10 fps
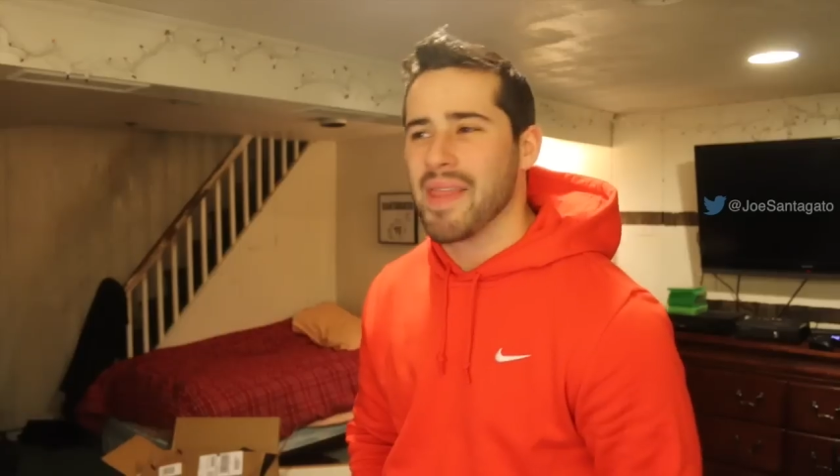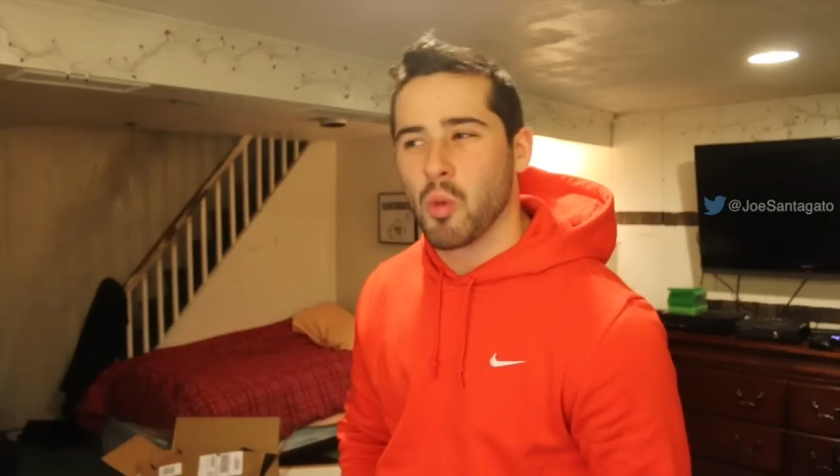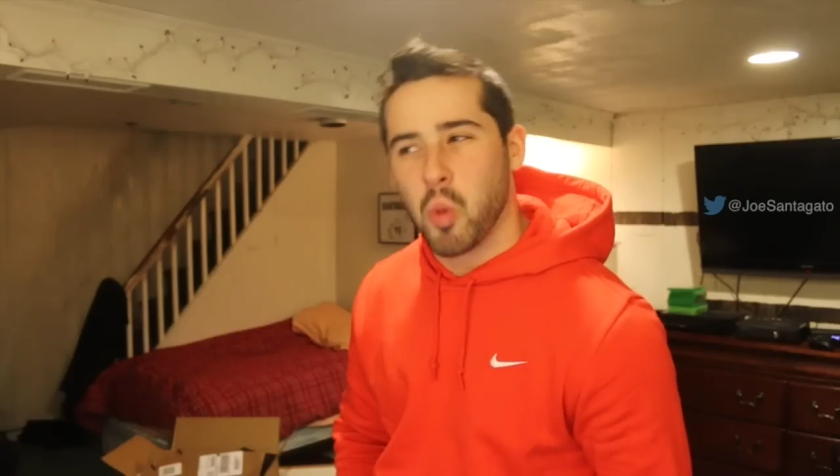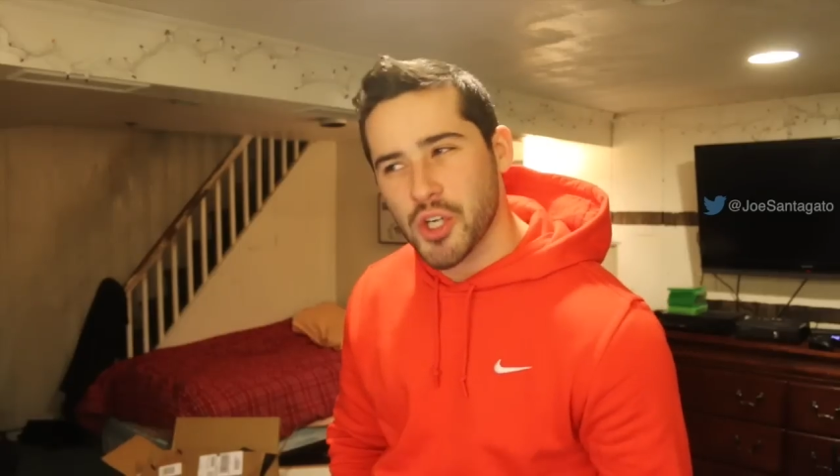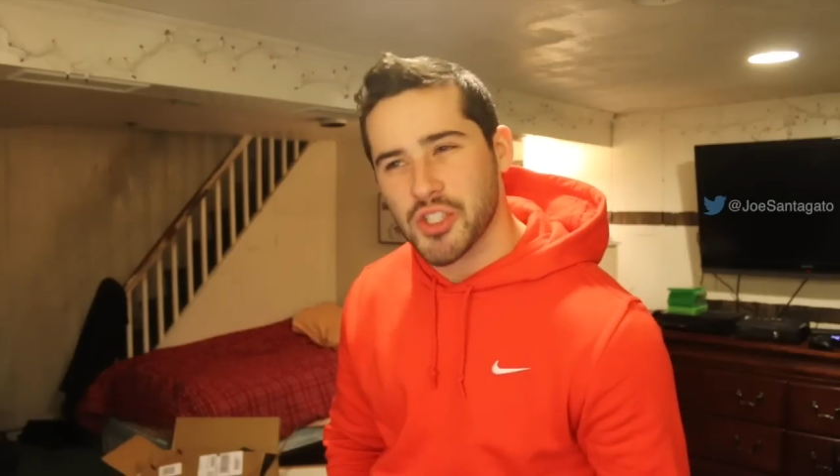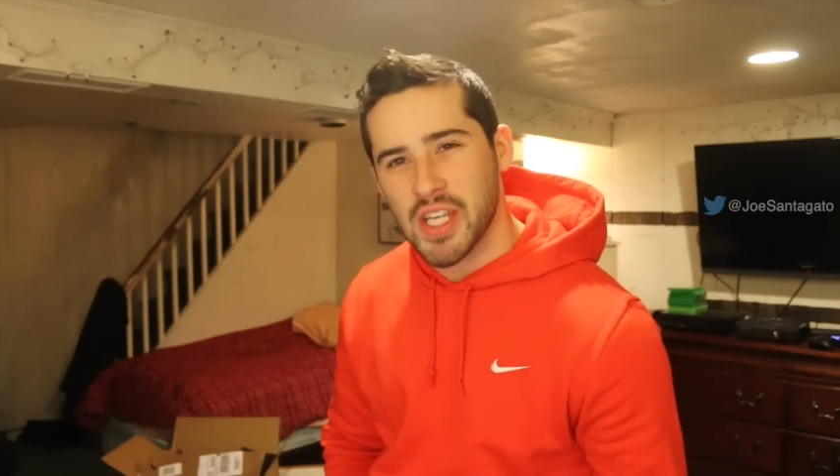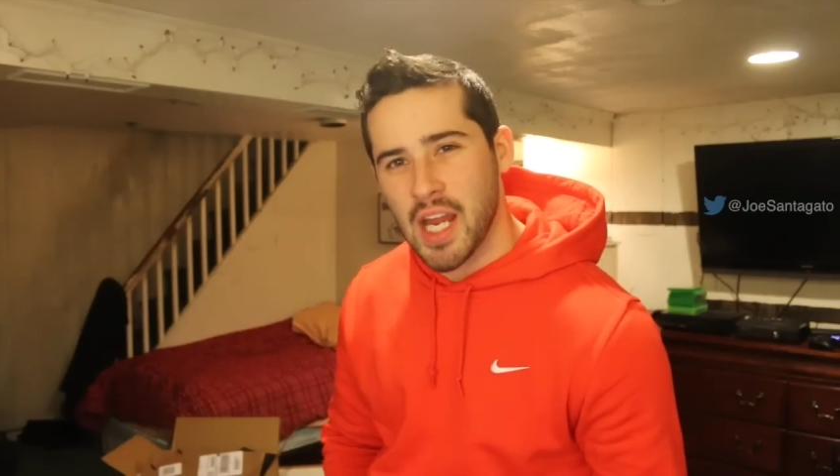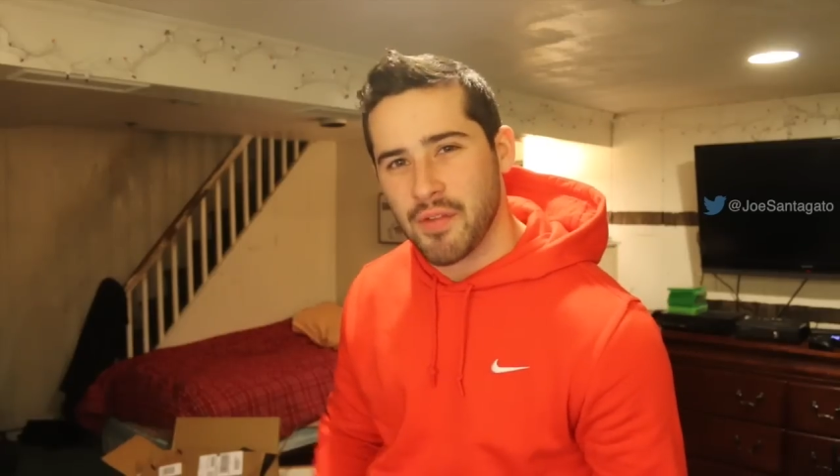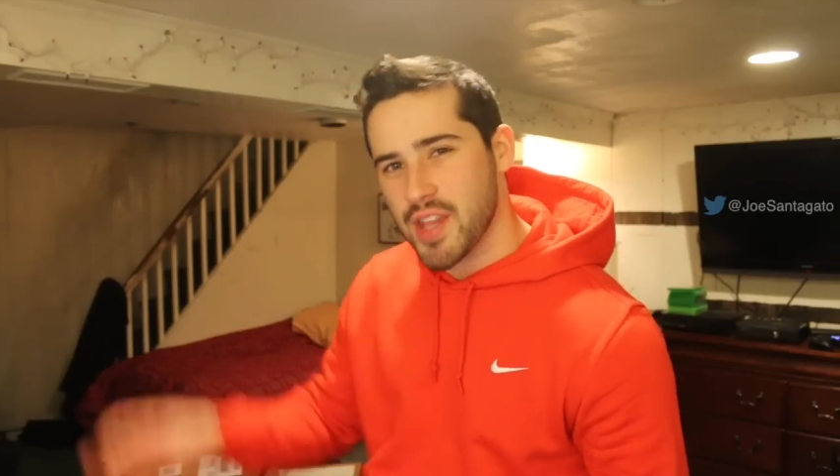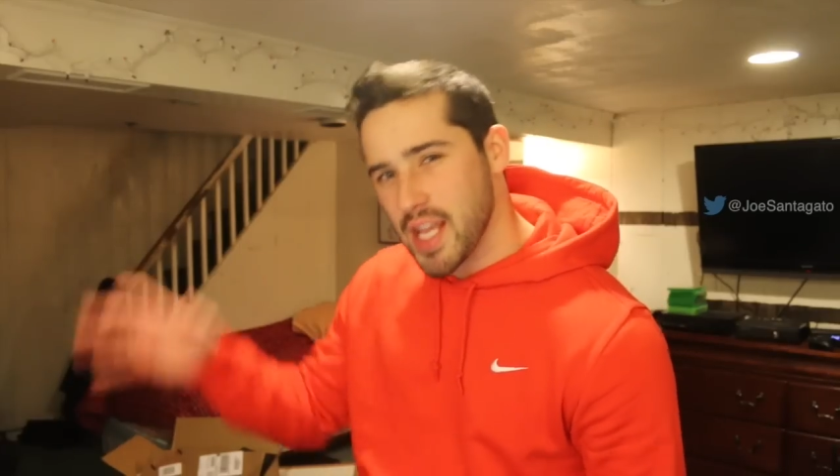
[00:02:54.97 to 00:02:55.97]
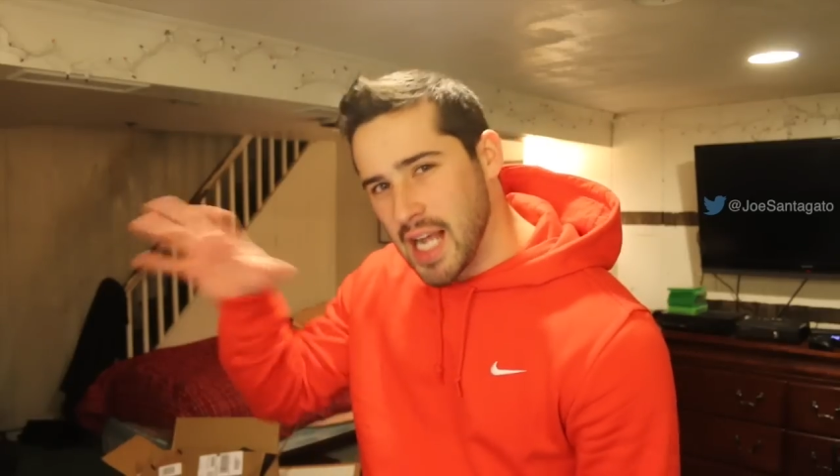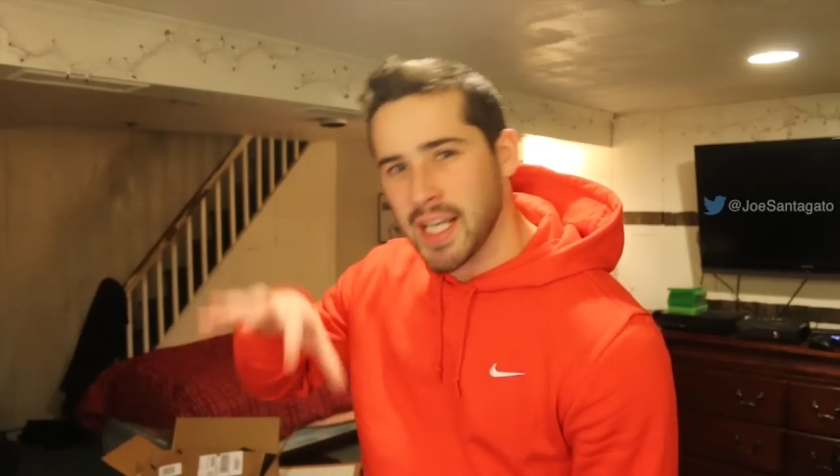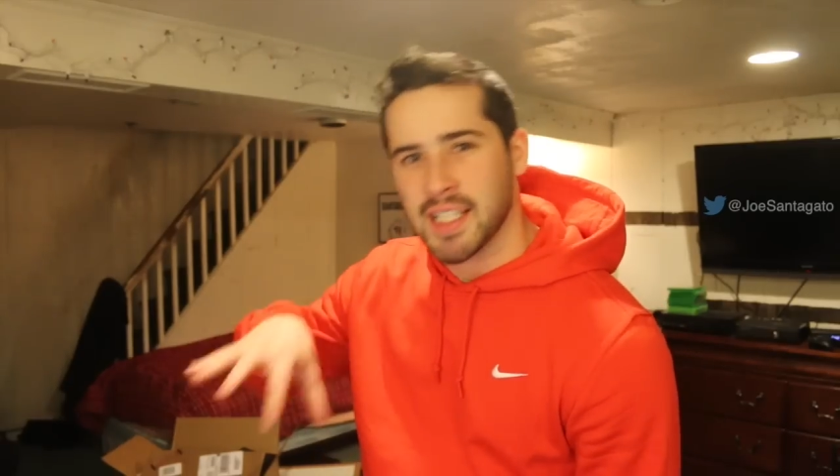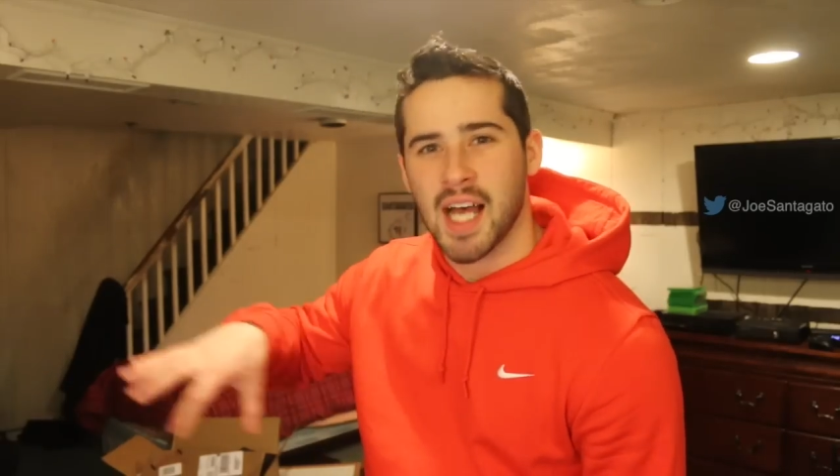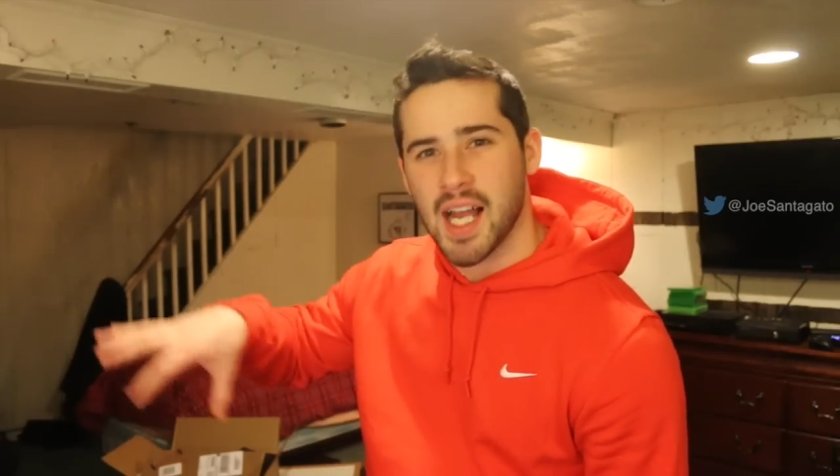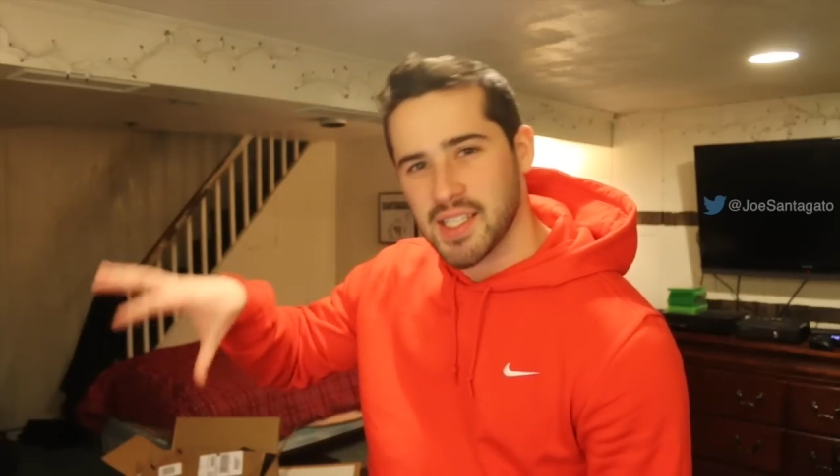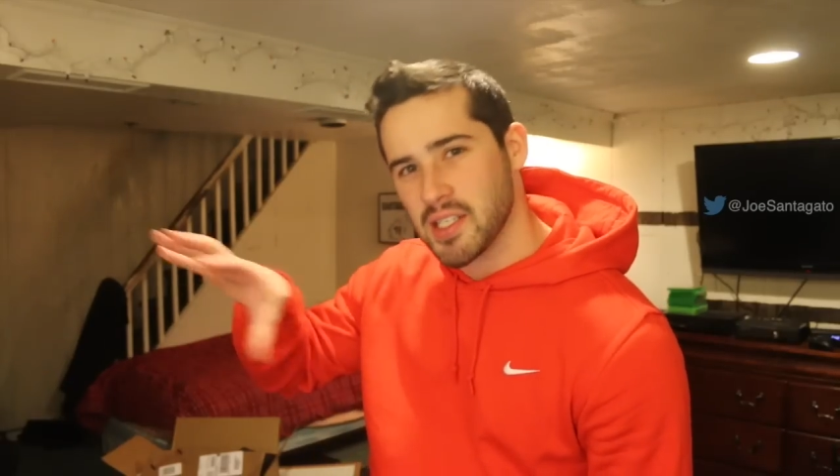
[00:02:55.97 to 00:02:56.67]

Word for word: And the worst thing ever that kind of ties